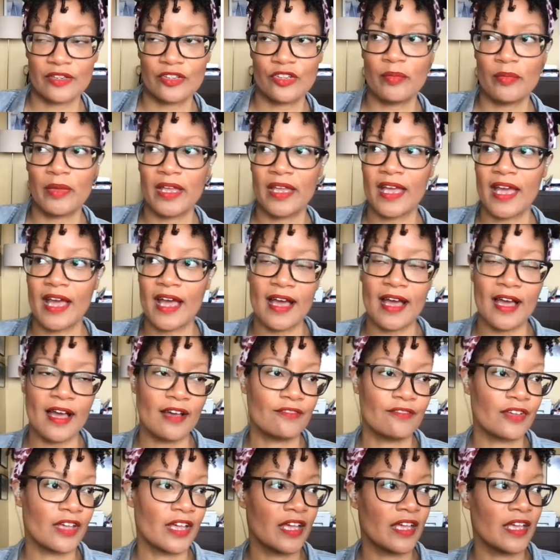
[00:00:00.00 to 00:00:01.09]
You may
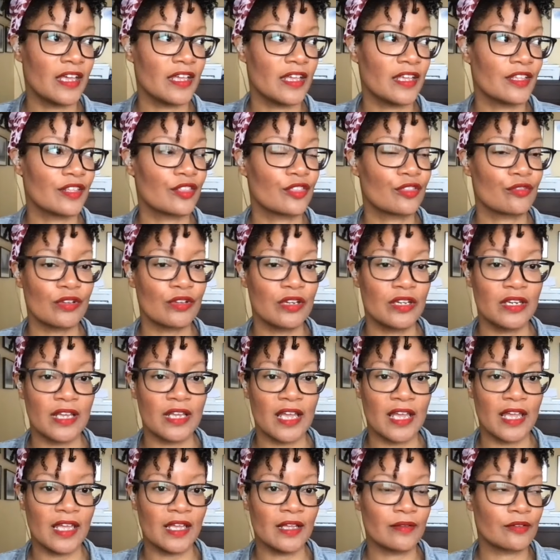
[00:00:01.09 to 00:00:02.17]
have a
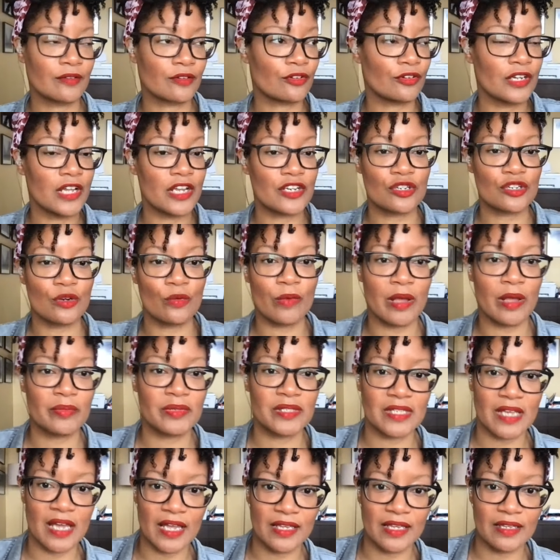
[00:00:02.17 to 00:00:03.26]
3-day create your
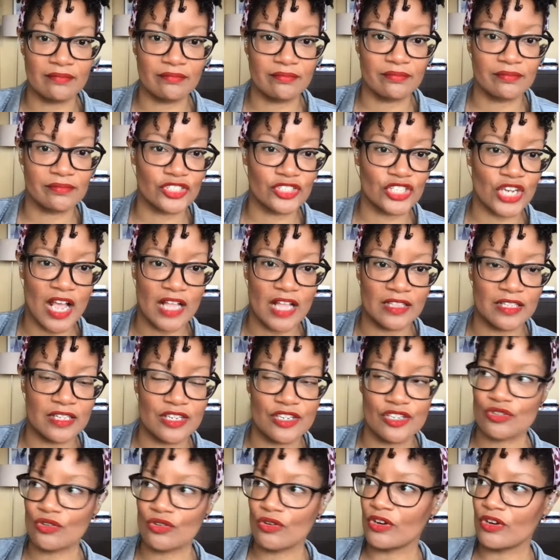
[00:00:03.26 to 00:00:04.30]
website challenge,